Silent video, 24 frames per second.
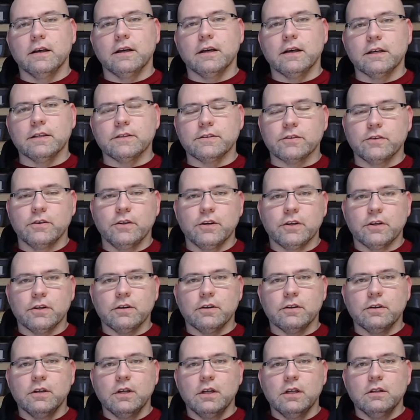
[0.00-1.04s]
So
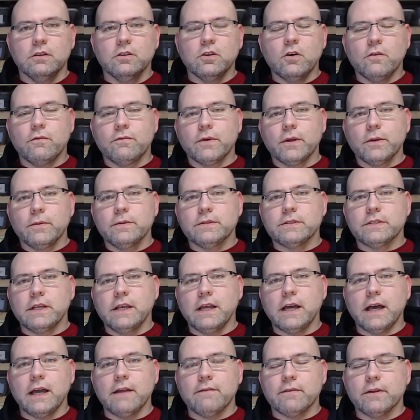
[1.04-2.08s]
your low
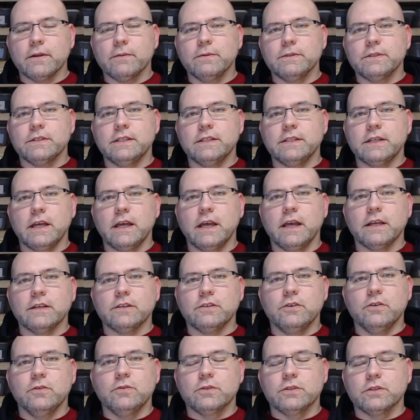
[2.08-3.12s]
frequency, high frequency
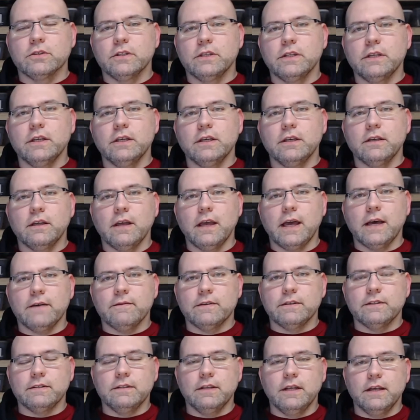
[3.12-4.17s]
tags usually
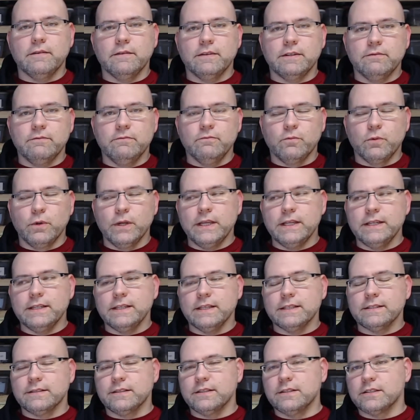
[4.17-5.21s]
have a read
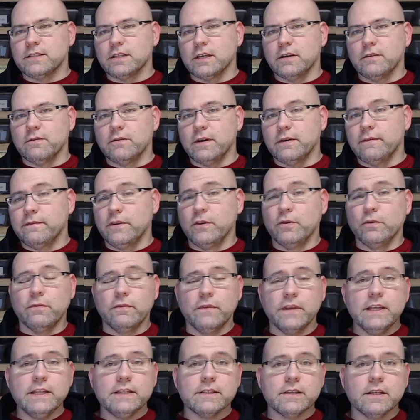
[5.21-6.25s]
distance of a few
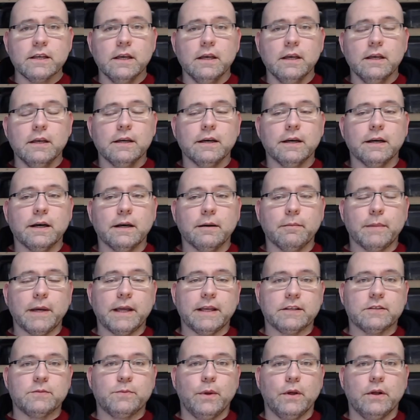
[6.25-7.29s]
feet. My
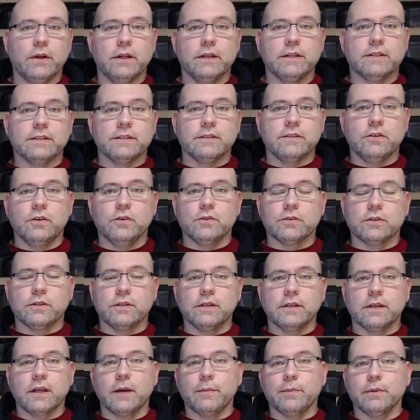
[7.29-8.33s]
experience is
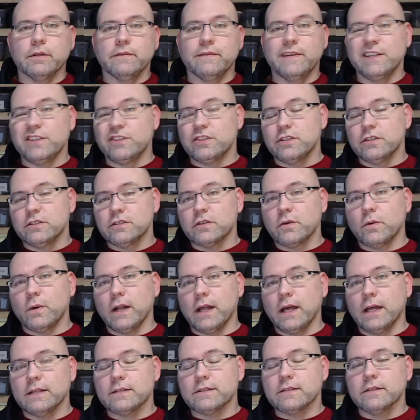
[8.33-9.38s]
usually a couple of inches, quite
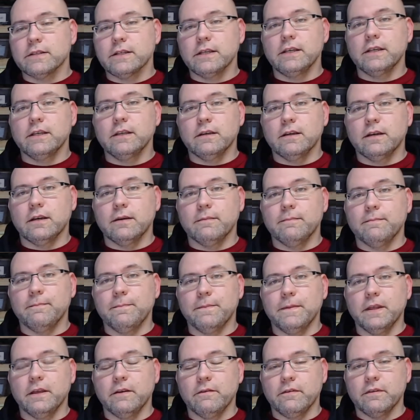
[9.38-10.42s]
honestly.
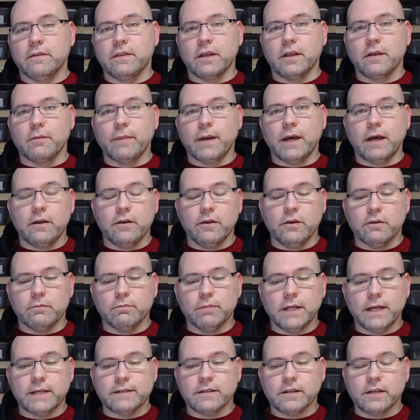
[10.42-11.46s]
If you think about your
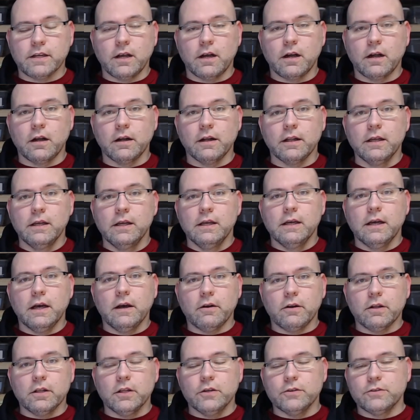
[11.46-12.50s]
plastic card, how
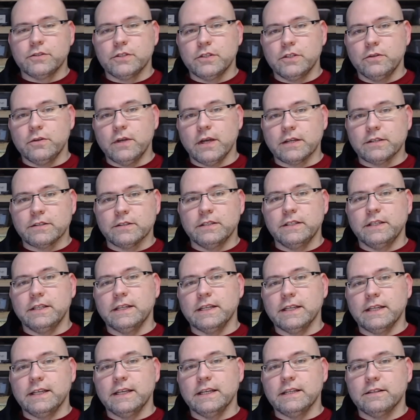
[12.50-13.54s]
close do you actually need
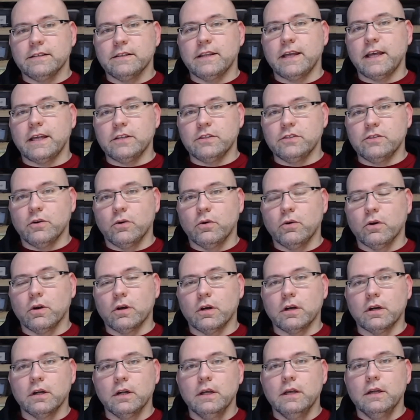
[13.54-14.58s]
to get to that
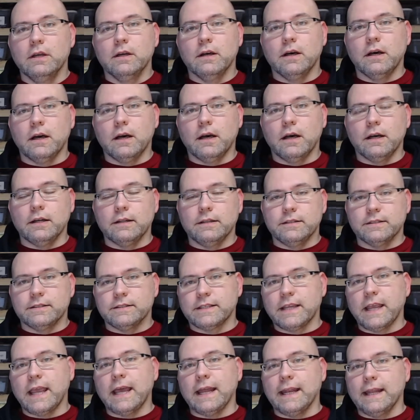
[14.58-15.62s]
door to
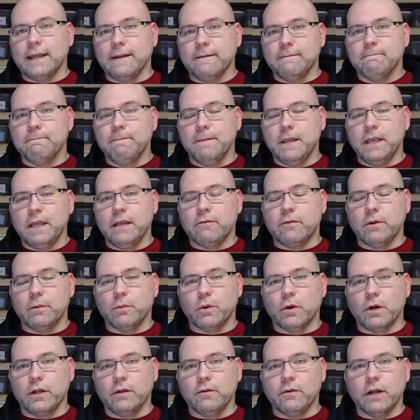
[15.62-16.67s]
scan in every
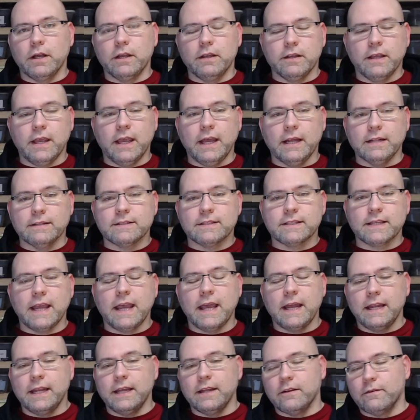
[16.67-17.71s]
morning, right? You can't
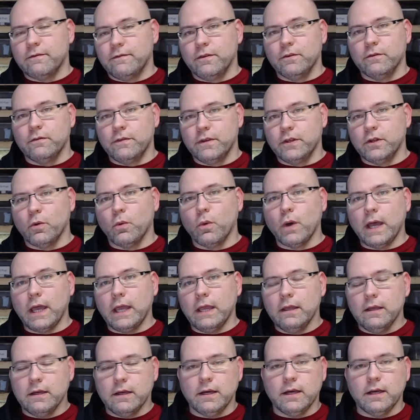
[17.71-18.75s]
scan in a few feet
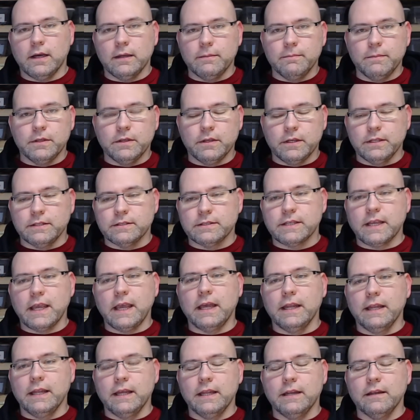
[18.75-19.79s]
away. You can
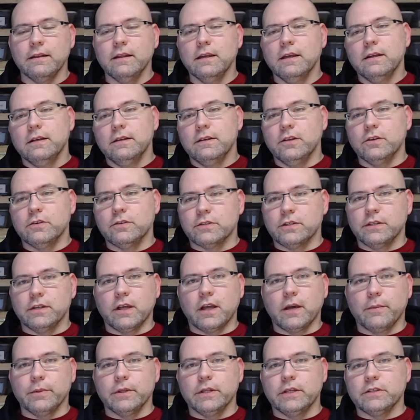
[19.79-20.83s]
scan in usually a
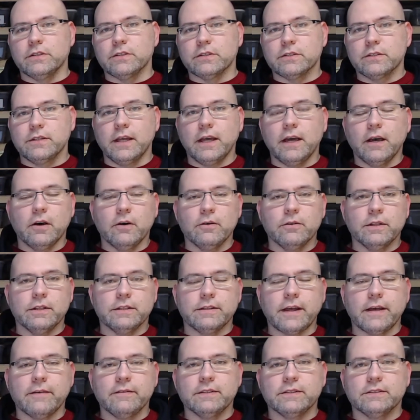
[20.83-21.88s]
couple inches. Now,
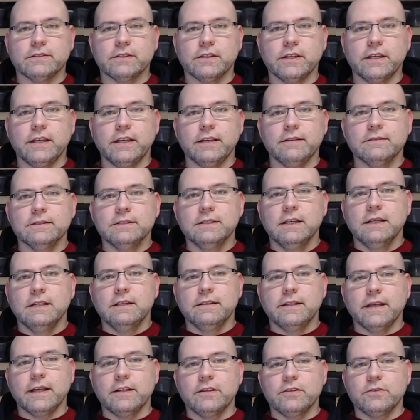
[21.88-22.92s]
this obviously
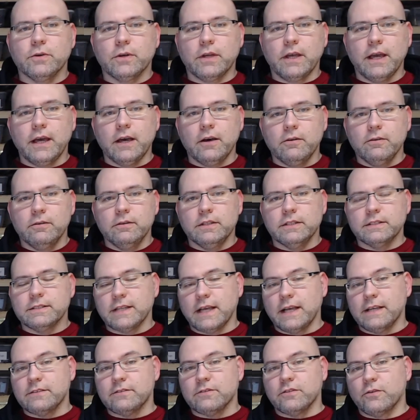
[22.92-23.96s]
take into account the
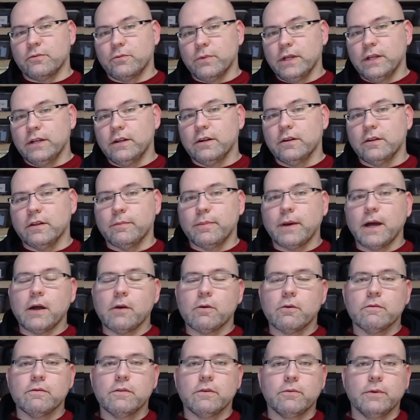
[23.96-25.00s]
size of the reader, the
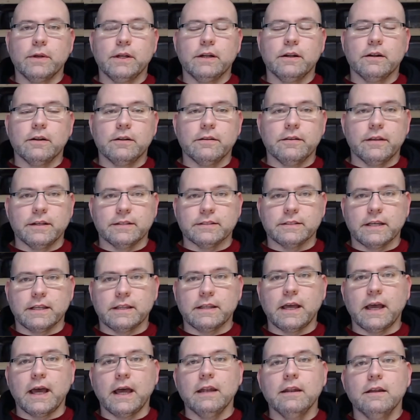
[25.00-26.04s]
power of the reader, things like
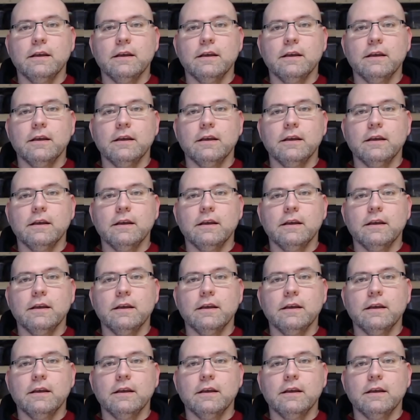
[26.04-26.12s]
that.